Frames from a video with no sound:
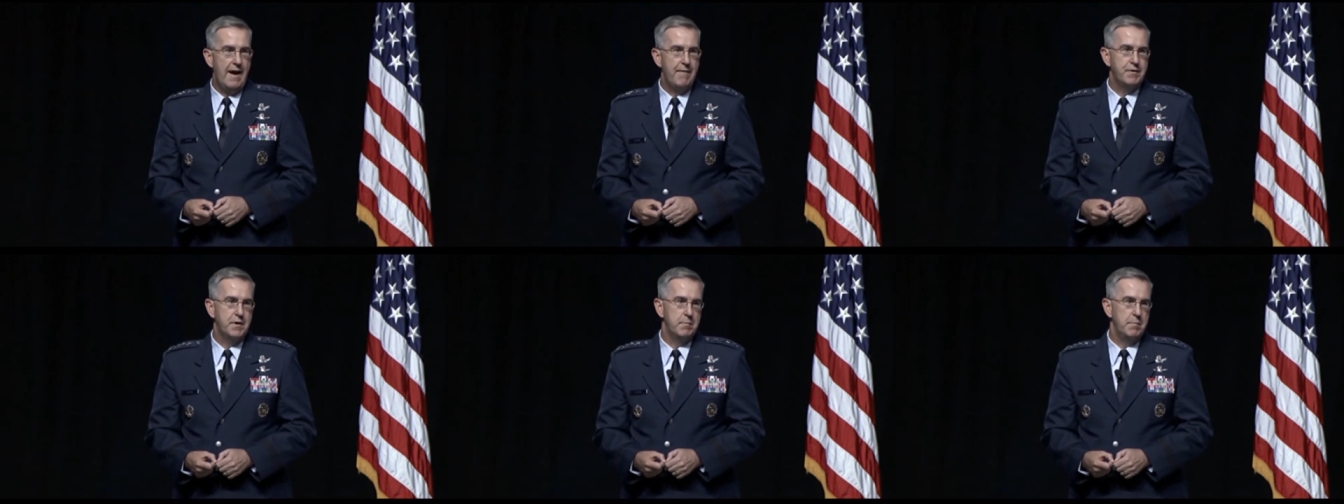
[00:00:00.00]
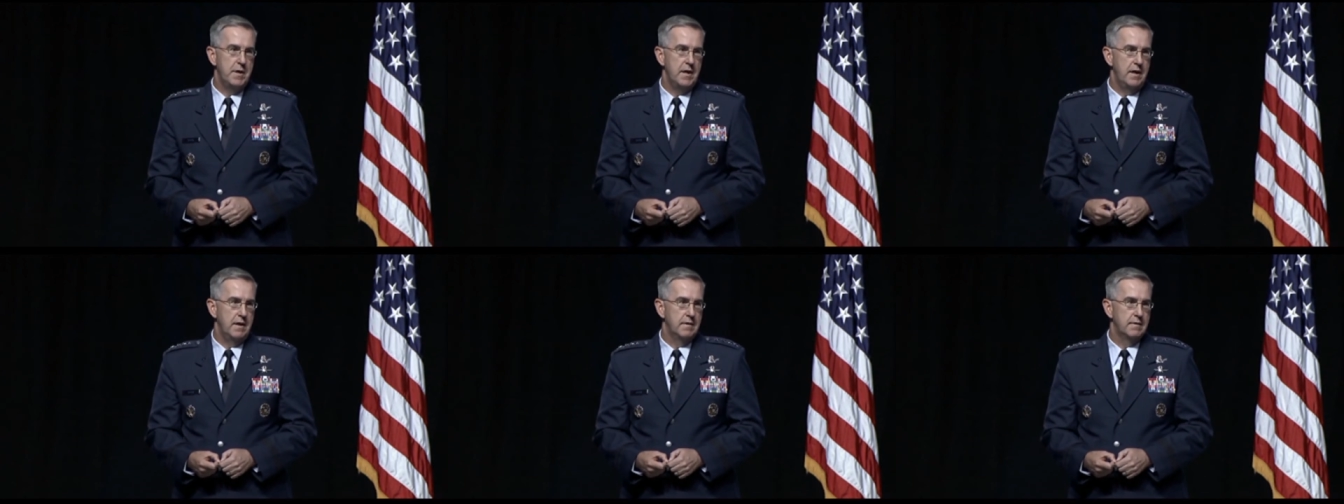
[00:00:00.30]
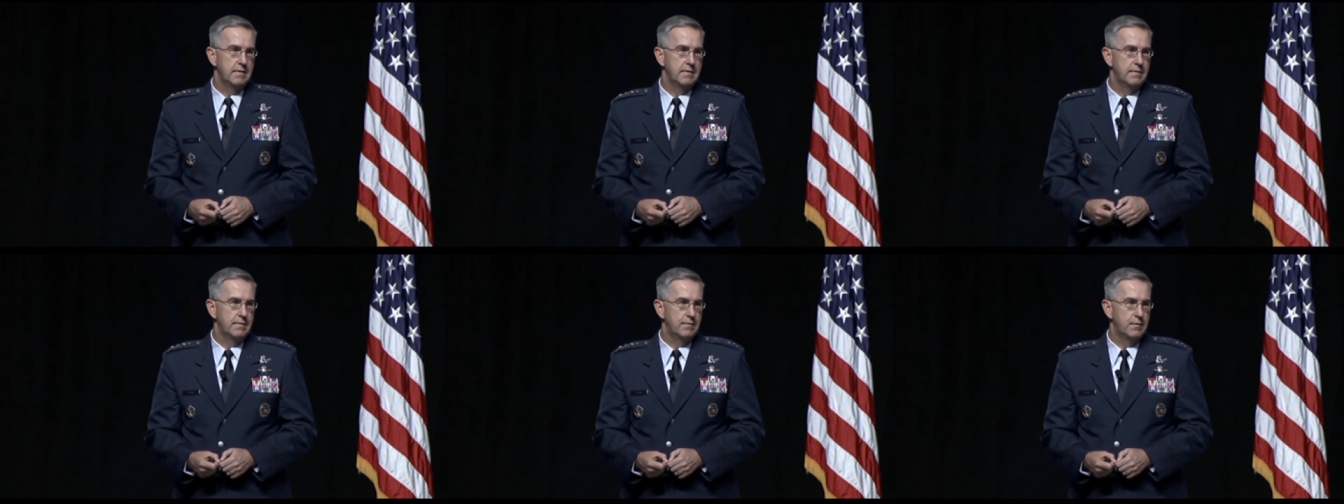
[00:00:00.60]
That have to
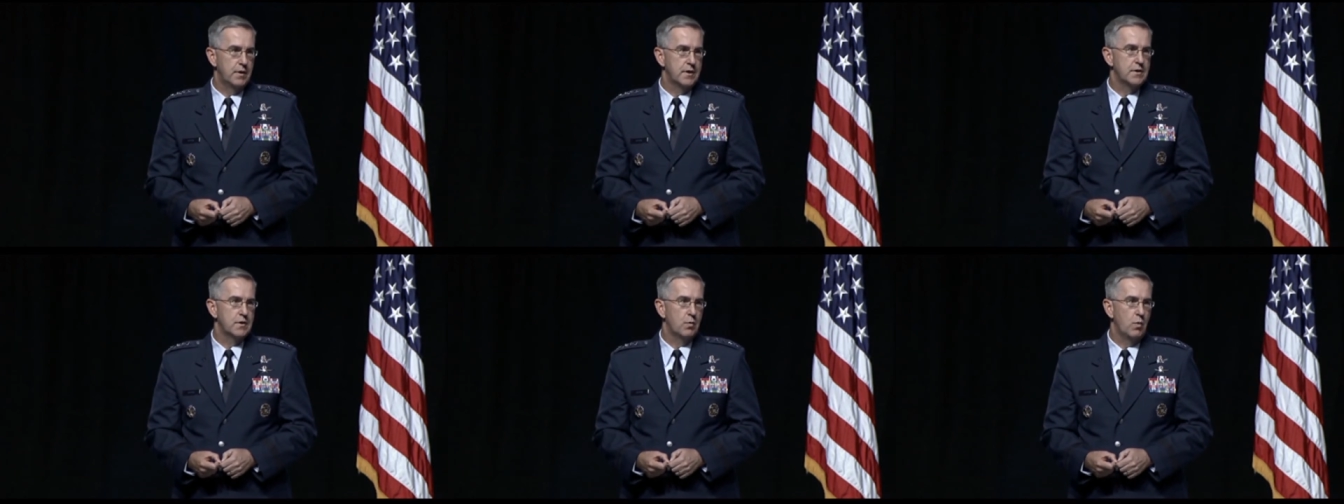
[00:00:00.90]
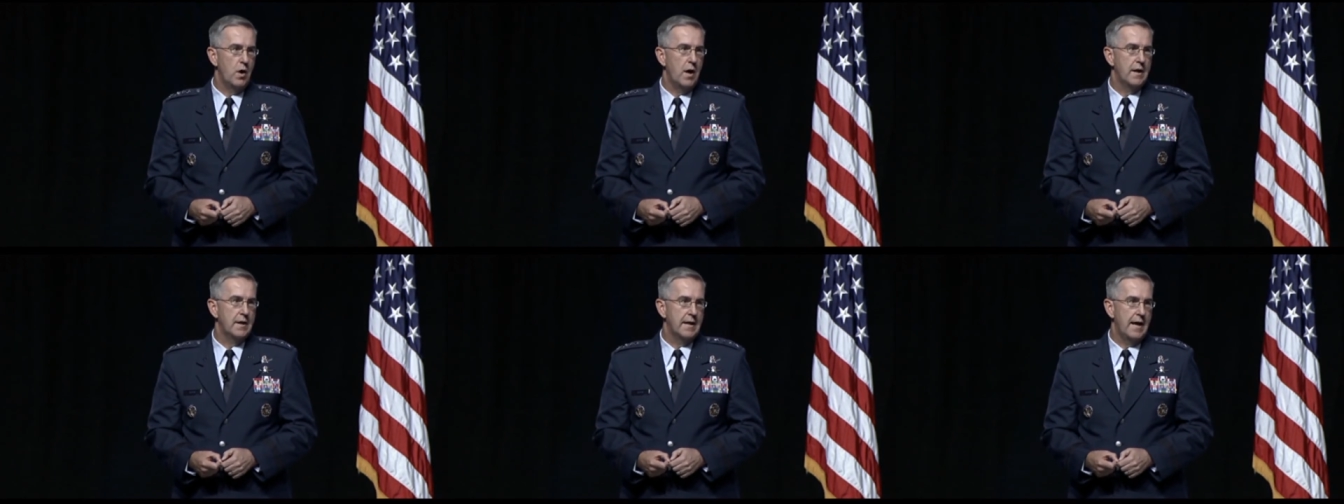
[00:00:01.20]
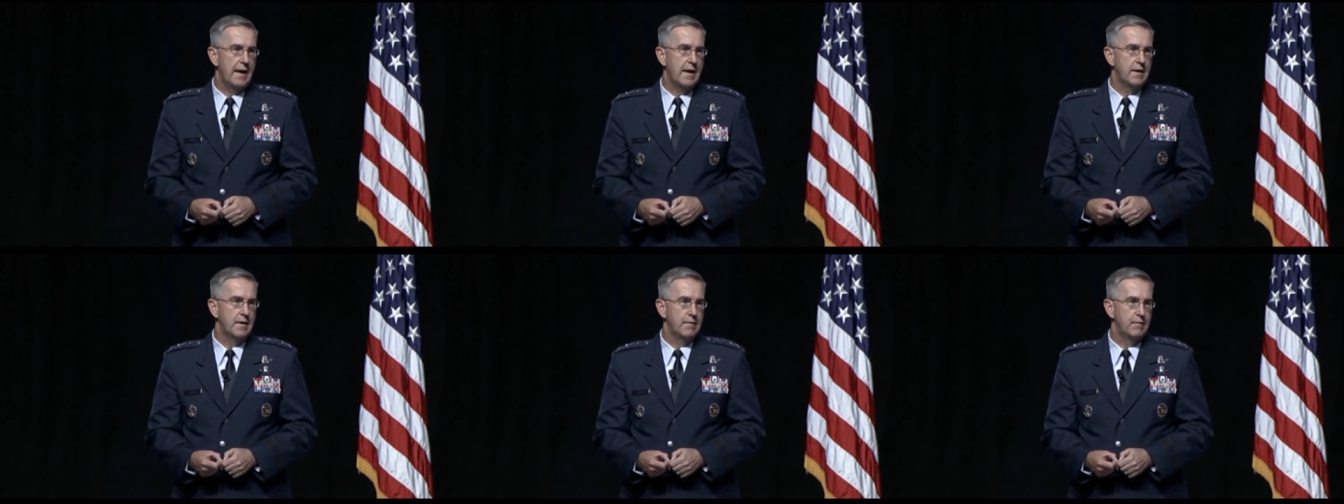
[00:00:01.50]
be for us to
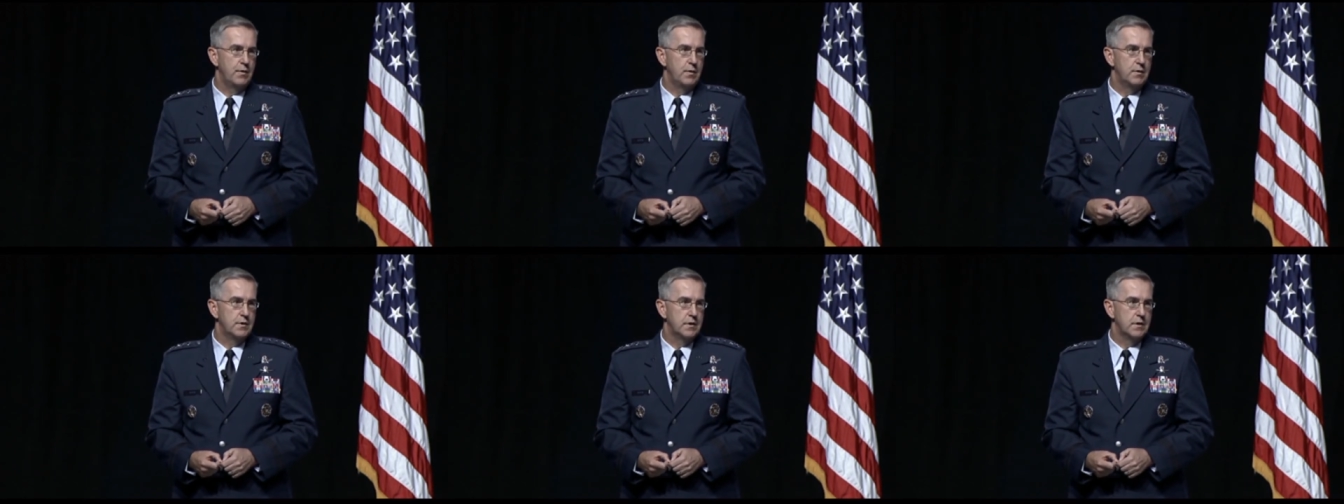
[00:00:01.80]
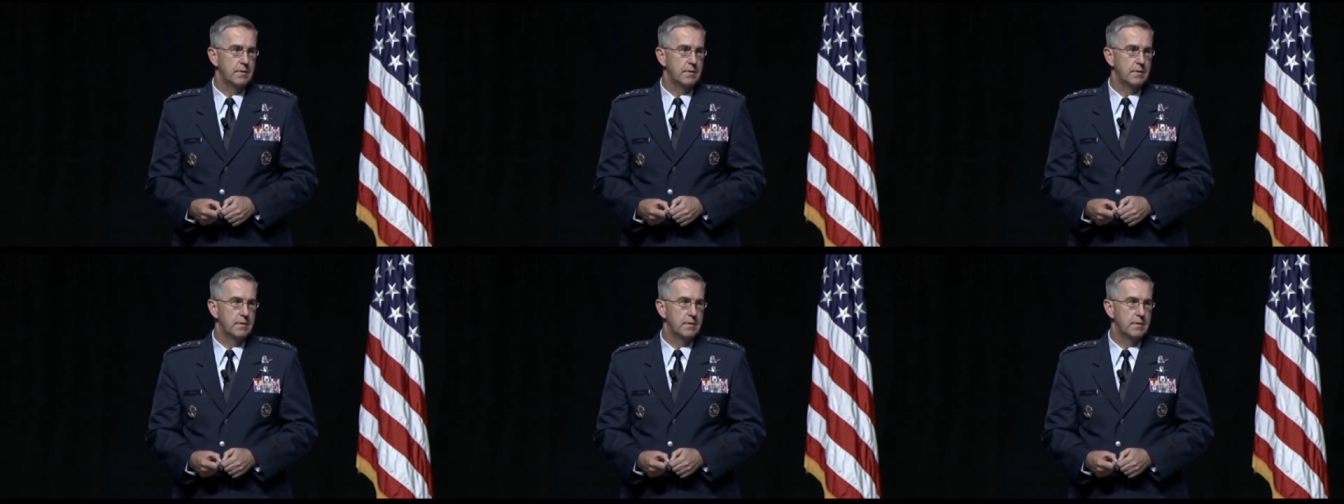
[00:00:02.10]
walk that in the